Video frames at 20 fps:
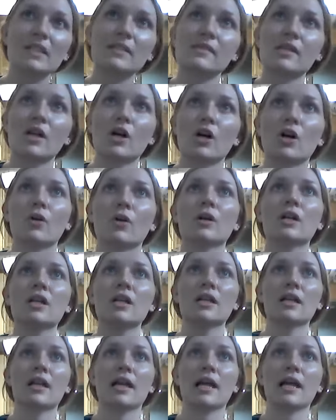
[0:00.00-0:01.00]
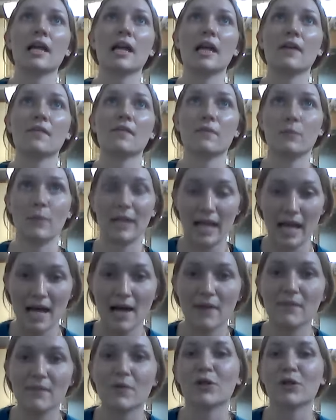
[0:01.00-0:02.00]
So if we
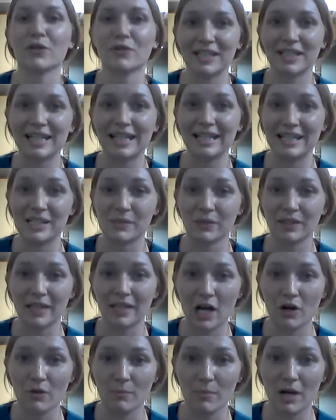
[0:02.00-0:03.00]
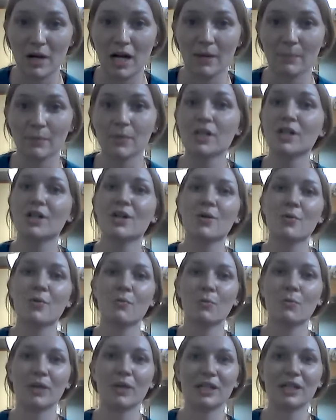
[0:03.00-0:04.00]
have orphan kitties without mom,
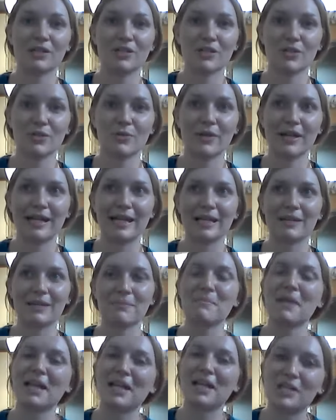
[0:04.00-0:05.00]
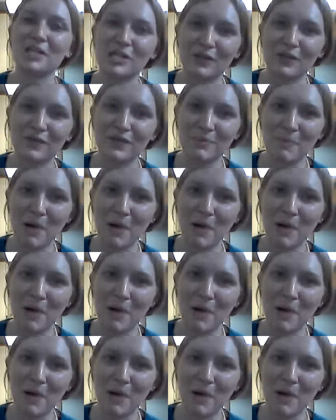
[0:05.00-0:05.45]
we do a makeshift